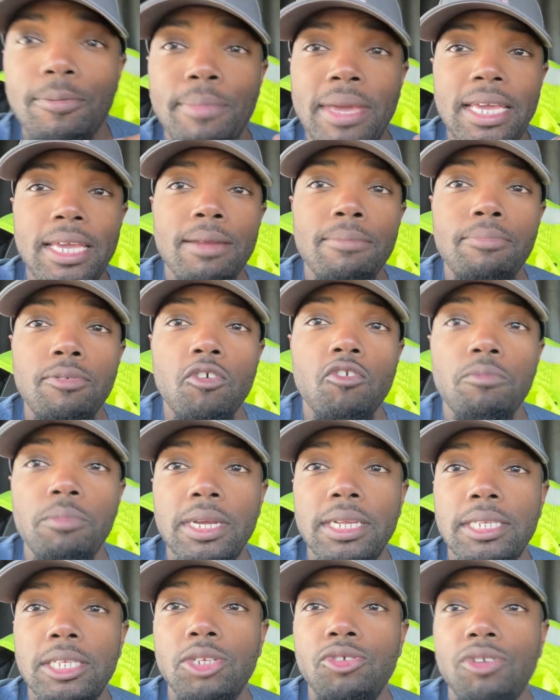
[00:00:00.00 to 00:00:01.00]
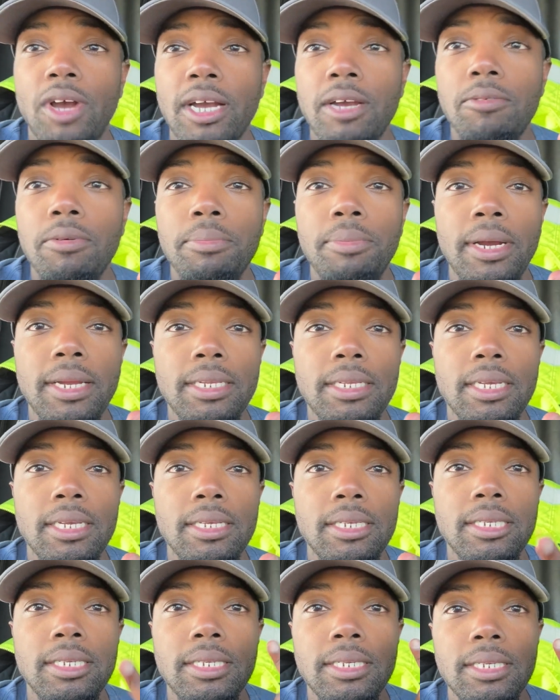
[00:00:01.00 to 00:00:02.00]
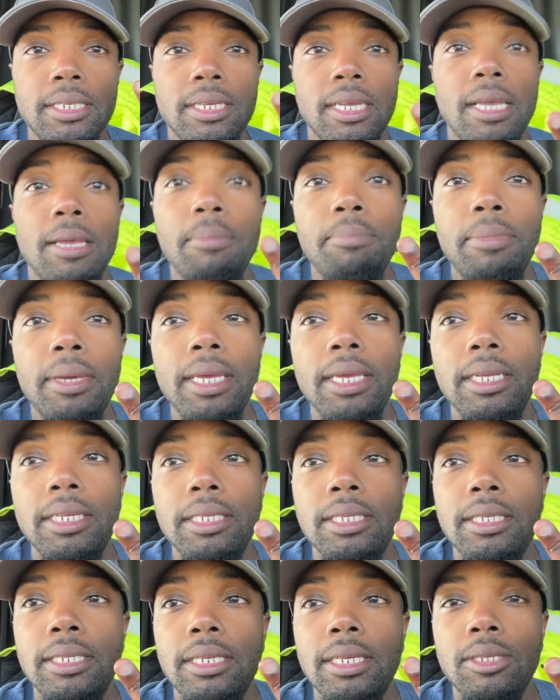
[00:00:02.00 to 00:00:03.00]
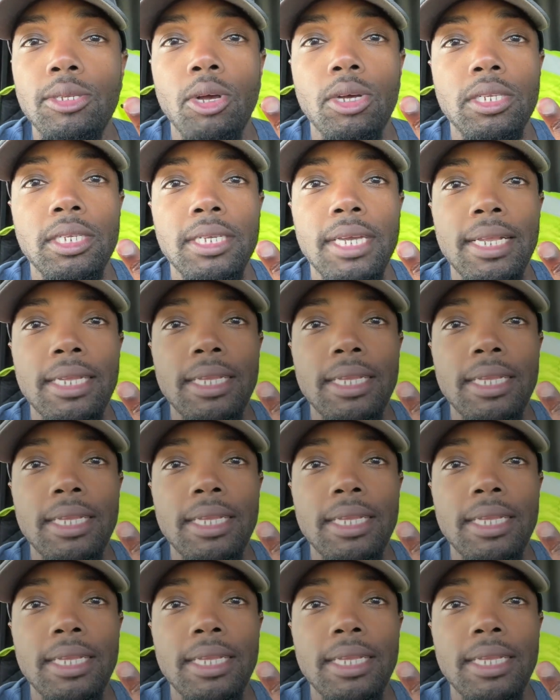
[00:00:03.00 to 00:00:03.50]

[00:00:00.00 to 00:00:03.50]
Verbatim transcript: Making improvements. Trucking apprentice. Peace. I'll talk to y'all